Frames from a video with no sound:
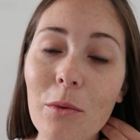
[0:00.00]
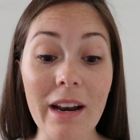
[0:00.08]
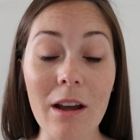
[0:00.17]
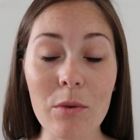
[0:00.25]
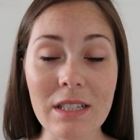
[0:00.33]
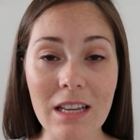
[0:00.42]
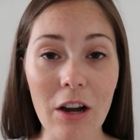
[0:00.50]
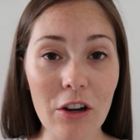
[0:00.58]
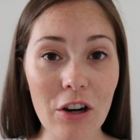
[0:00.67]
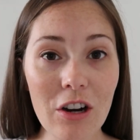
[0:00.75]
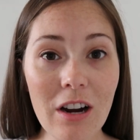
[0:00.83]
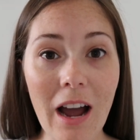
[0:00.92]
When I was
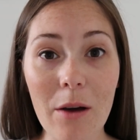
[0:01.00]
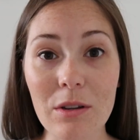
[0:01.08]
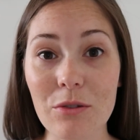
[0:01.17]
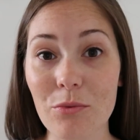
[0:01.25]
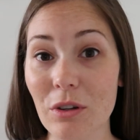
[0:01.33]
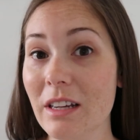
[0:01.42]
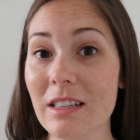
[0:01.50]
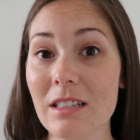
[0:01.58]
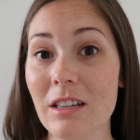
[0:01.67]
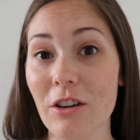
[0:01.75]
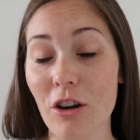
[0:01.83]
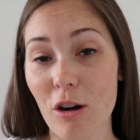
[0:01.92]
younger, I was really
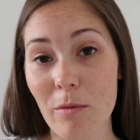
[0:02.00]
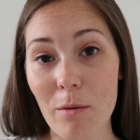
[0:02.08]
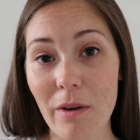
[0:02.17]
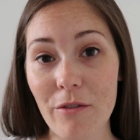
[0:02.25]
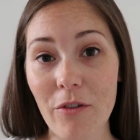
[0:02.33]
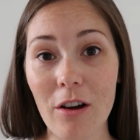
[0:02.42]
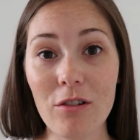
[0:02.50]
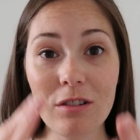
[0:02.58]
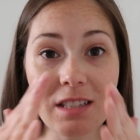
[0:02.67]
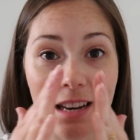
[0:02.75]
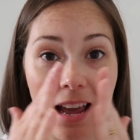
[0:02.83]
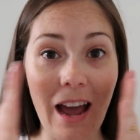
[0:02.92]
insecure about my
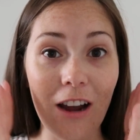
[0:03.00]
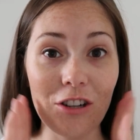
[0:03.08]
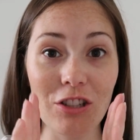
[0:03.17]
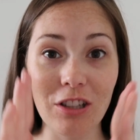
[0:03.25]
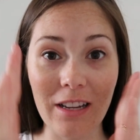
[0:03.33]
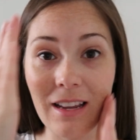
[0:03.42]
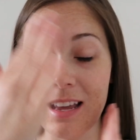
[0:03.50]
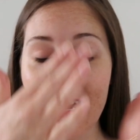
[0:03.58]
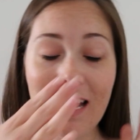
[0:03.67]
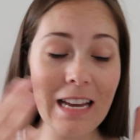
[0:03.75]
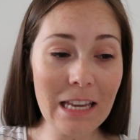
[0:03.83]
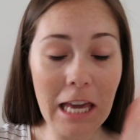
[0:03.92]
freckles, and I actually
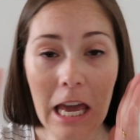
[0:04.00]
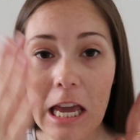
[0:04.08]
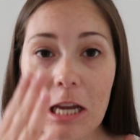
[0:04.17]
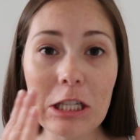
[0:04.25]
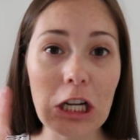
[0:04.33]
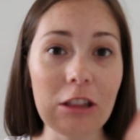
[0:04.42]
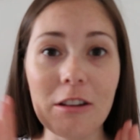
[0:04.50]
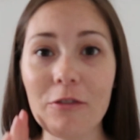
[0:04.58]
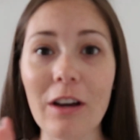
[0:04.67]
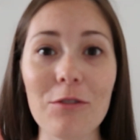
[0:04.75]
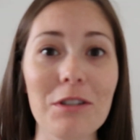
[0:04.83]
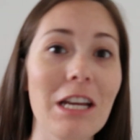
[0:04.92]
caked on the
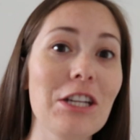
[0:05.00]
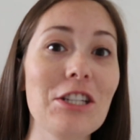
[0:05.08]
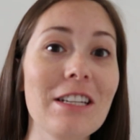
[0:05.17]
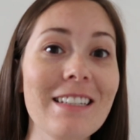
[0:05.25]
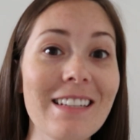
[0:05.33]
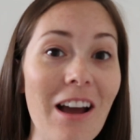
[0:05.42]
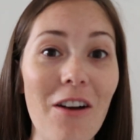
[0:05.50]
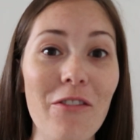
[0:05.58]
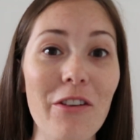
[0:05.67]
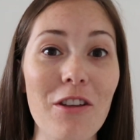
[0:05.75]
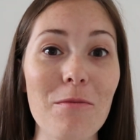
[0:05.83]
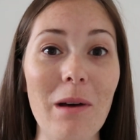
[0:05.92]
foundation to
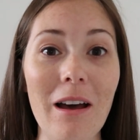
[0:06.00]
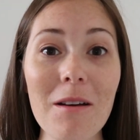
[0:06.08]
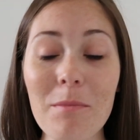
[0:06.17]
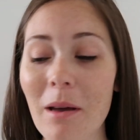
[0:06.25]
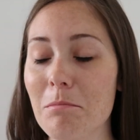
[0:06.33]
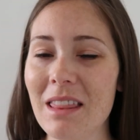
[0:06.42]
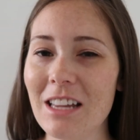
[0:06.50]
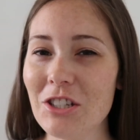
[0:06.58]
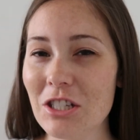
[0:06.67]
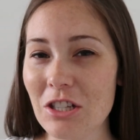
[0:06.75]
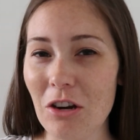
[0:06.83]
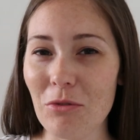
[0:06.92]
cover them up, but that's
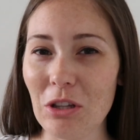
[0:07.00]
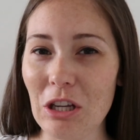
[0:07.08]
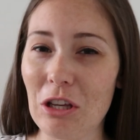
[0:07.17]
just not a really